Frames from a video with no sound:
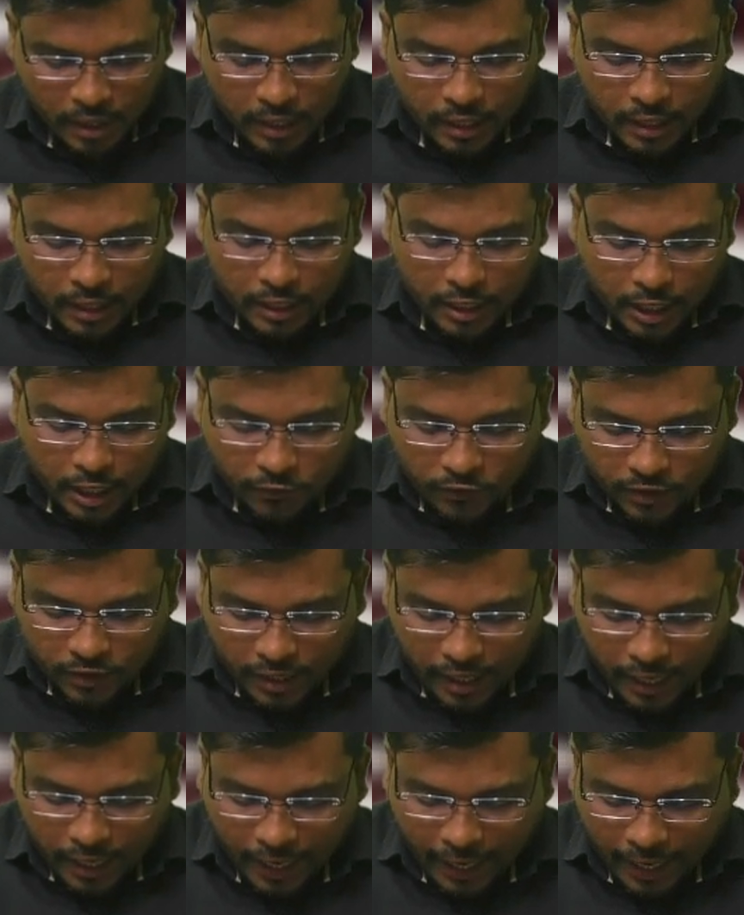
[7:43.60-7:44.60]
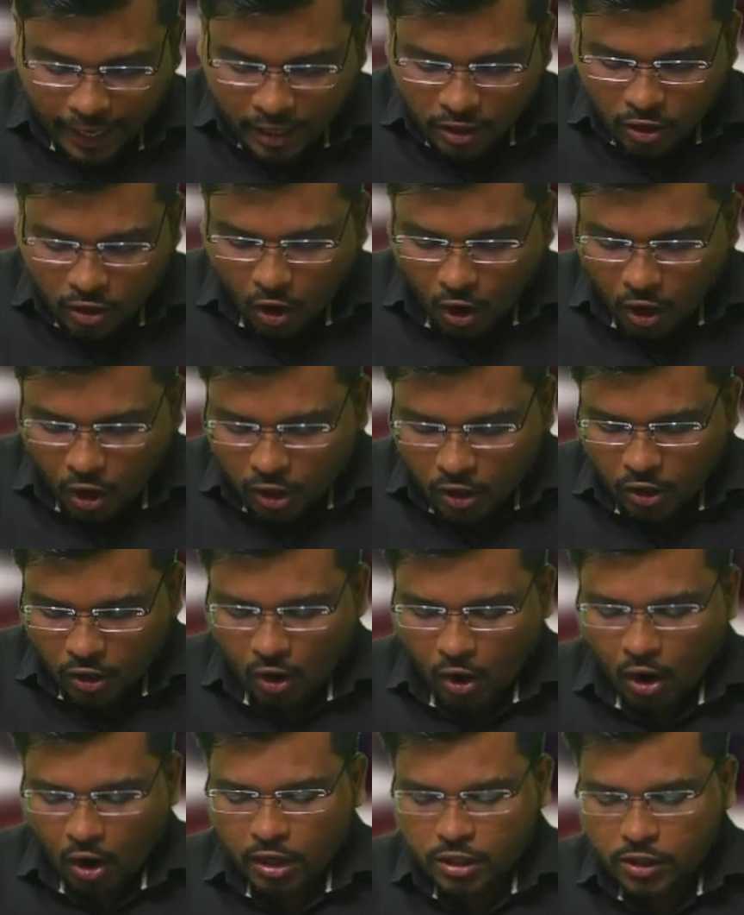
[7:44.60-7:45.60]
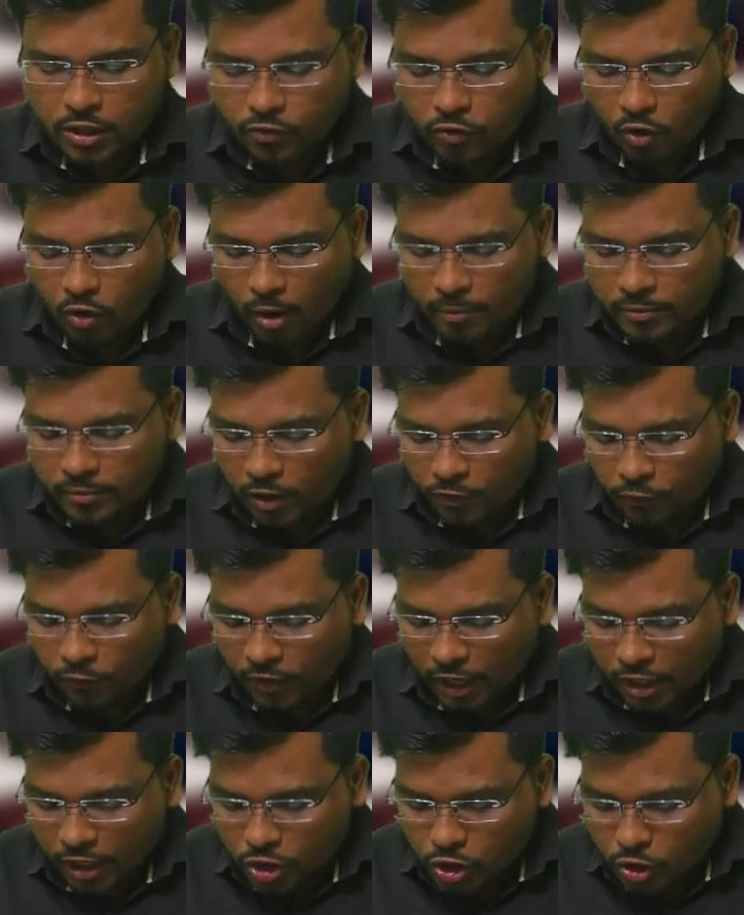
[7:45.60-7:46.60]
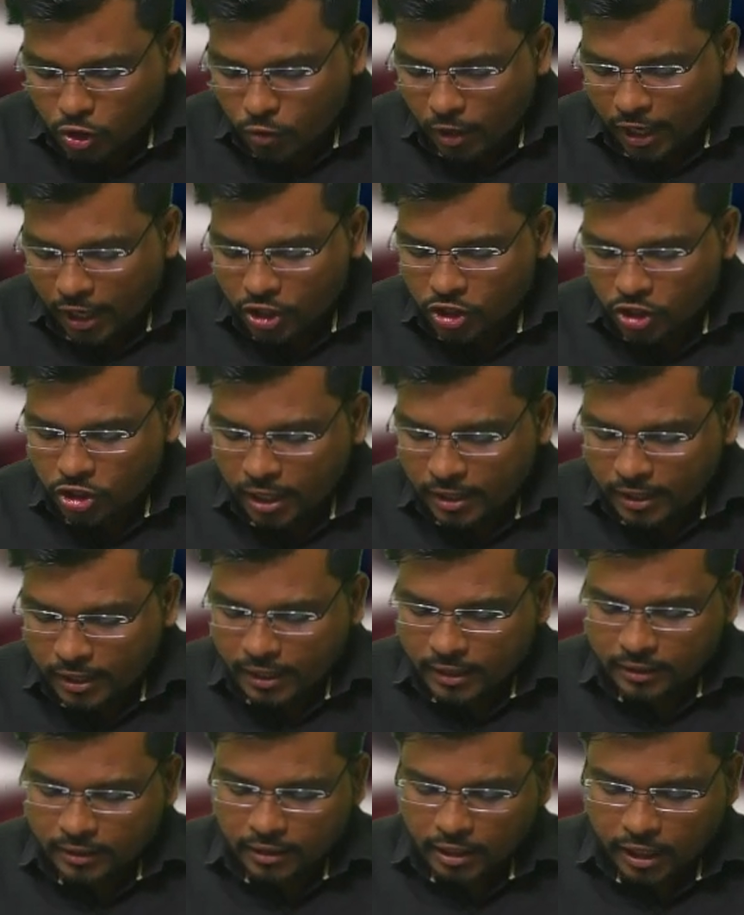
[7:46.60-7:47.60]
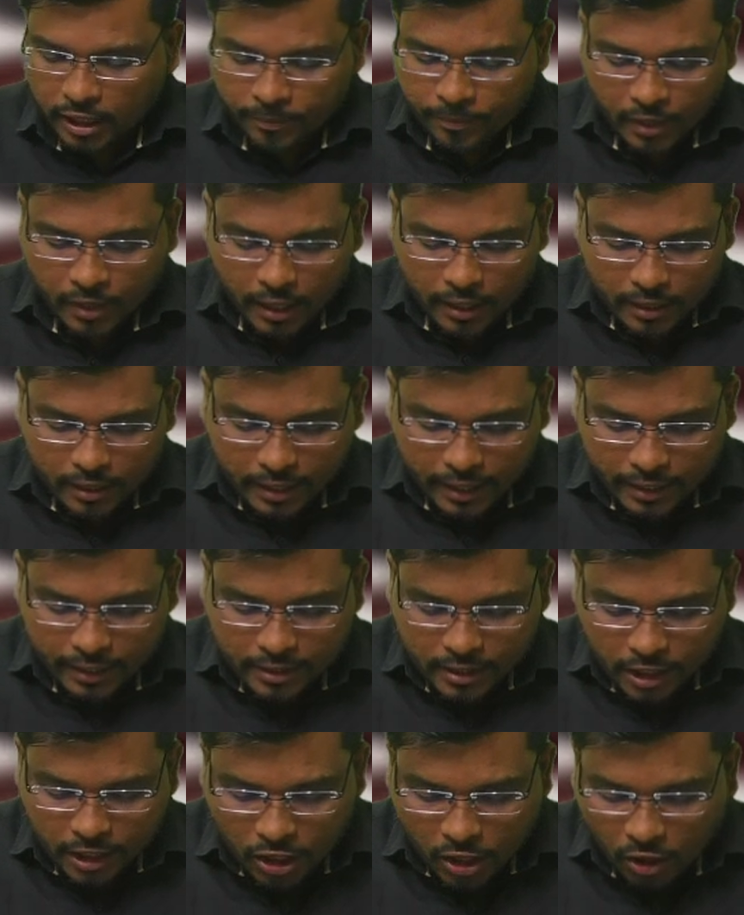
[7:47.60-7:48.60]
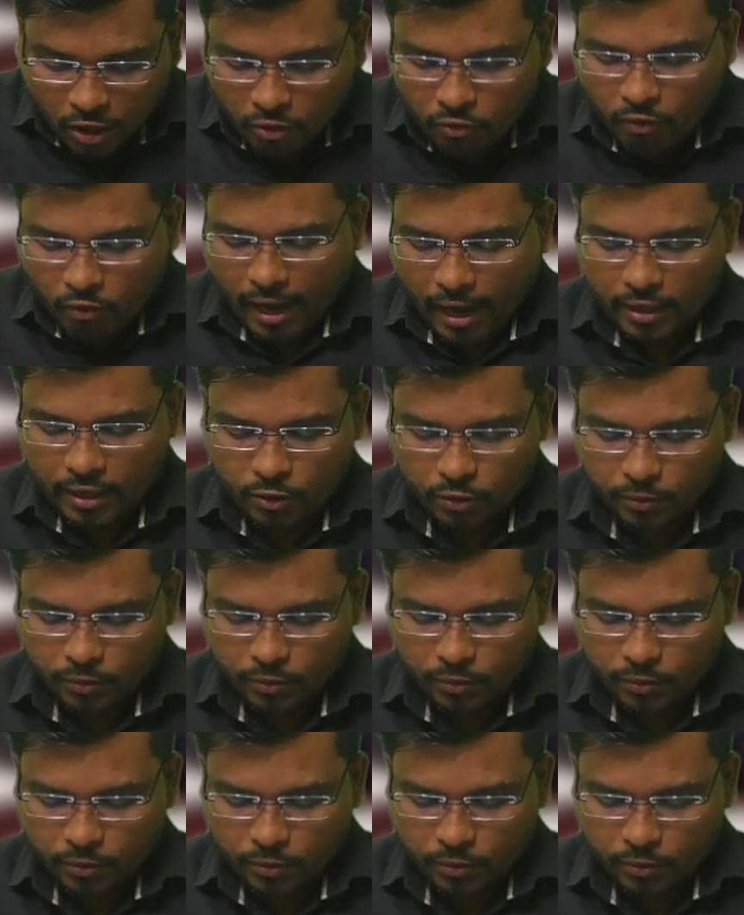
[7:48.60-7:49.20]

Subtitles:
if gain or loss from the fluctuation in the residual value